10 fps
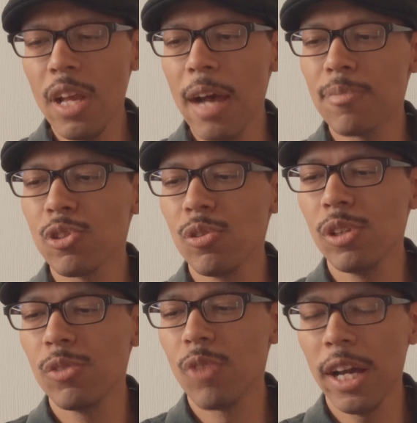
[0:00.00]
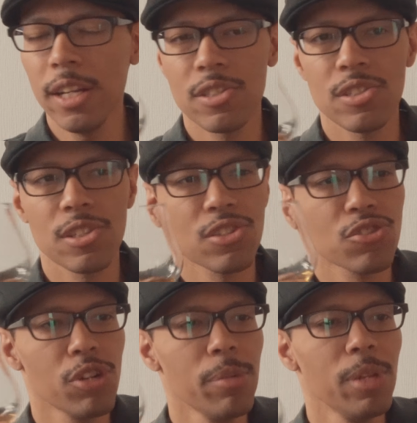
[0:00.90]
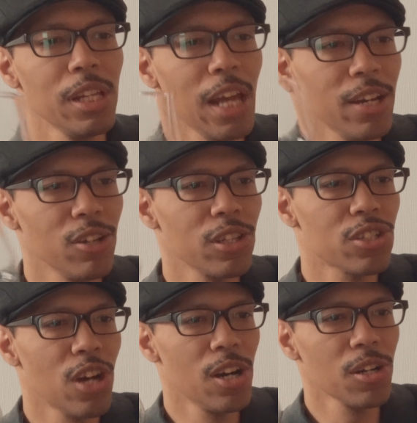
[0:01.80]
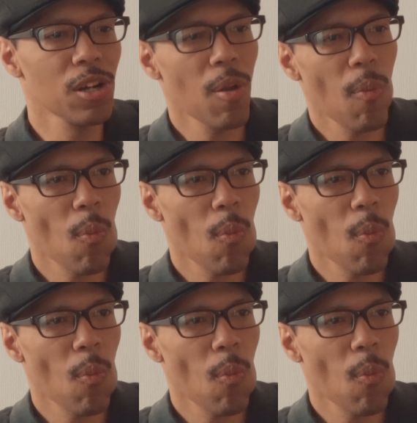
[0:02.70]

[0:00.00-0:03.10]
Absolutely right. It's extremely light on the tongue.